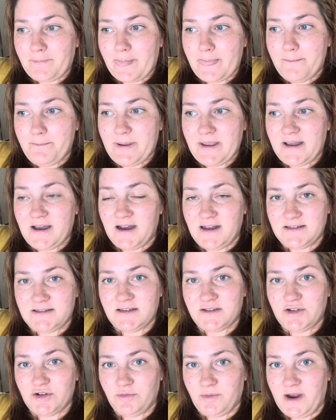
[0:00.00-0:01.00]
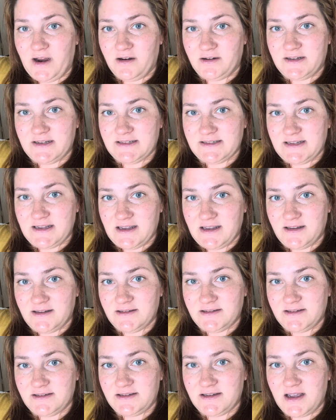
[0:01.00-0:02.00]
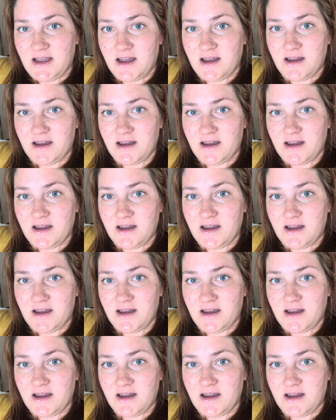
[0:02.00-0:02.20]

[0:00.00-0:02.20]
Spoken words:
Because it's a rare disease,